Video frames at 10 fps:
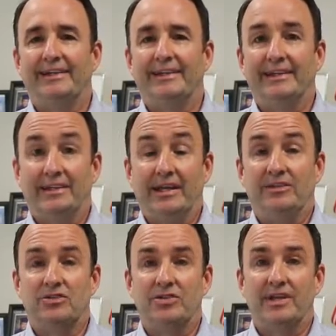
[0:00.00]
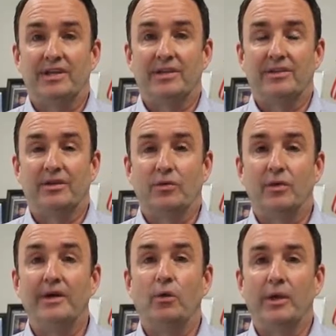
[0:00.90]
into the
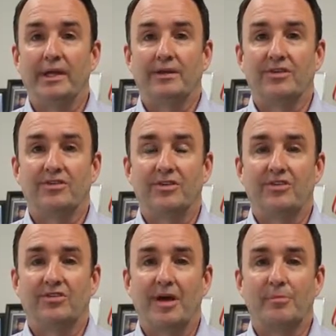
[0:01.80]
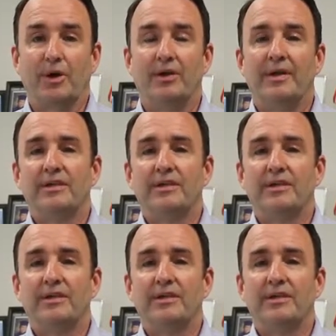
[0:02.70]
real weakness in December.